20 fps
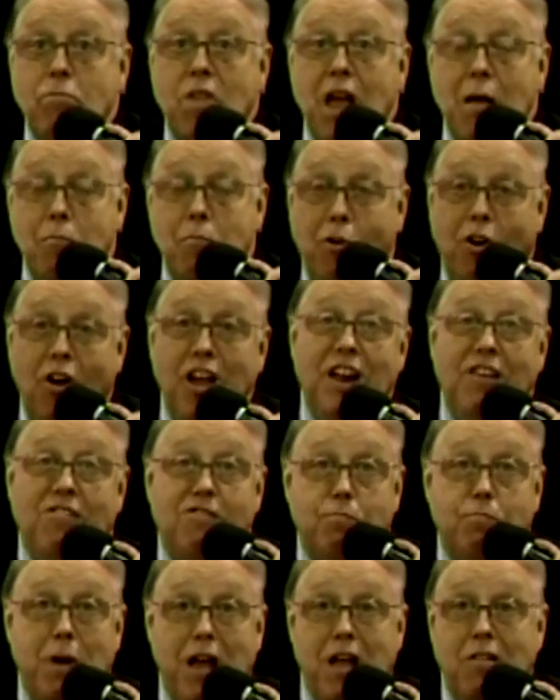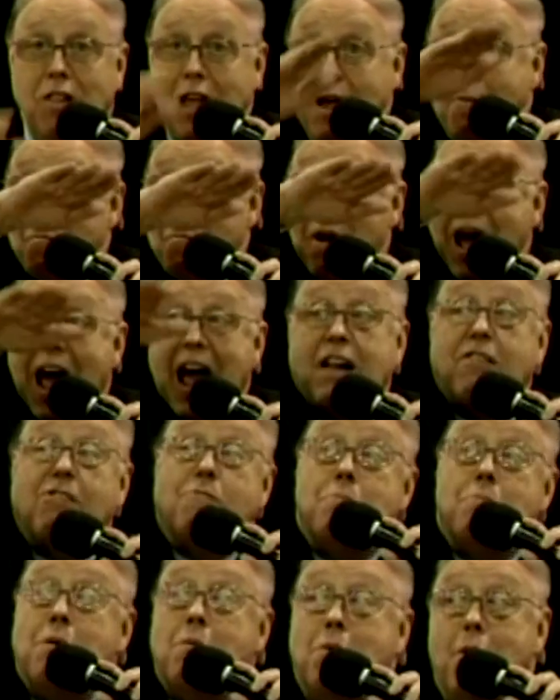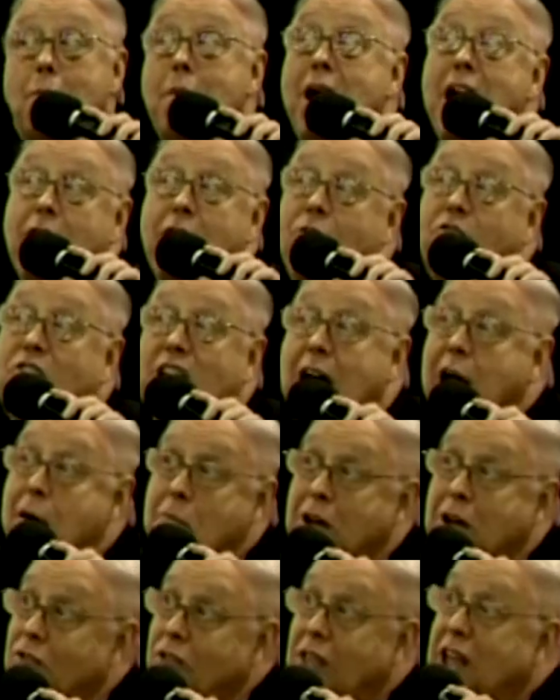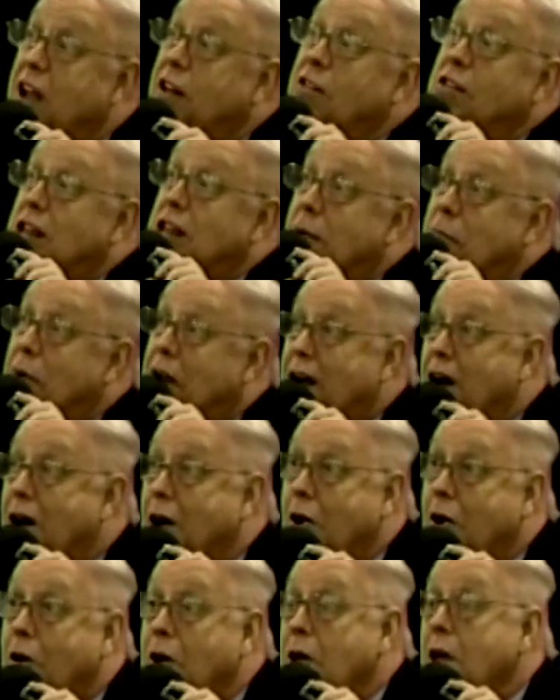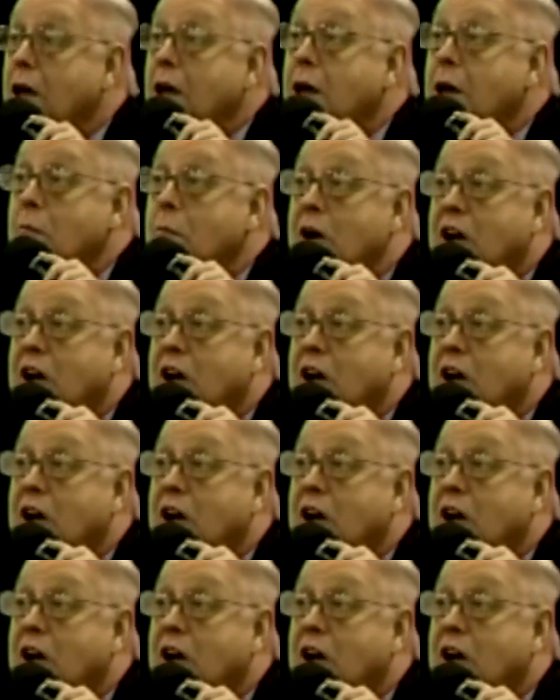And please spend the maximum amount of time in the exhibit hall,